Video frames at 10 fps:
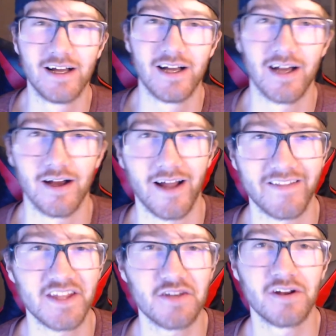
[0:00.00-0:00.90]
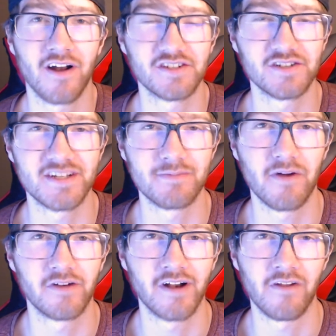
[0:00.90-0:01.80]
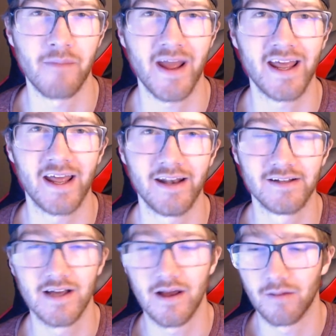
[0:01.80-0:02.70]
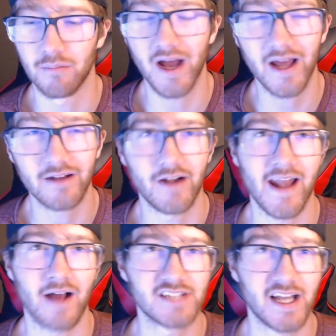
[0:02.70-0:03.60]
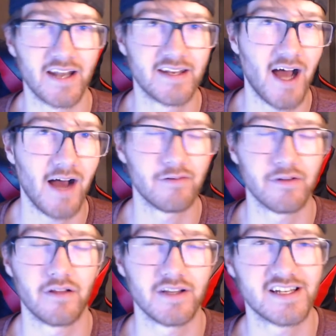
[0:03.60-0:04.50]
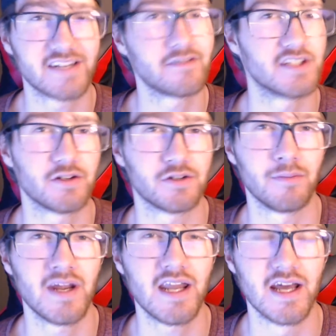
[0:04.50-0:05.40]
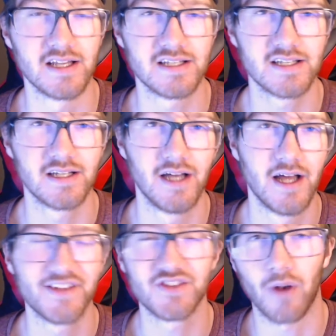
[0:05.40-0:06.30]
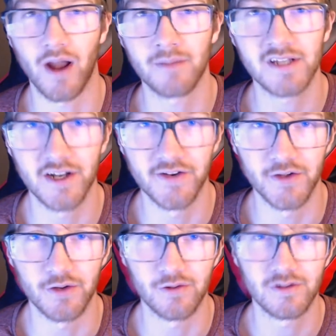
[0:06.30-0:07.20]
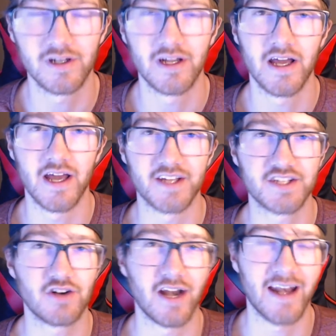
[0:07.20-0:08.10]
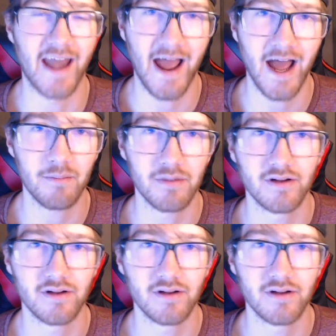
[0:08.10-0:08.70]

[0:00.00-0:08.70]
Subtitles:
I think you can also simp over another man. But right now it's kind of tough with all the different social medias. So what I'm going to do is create an app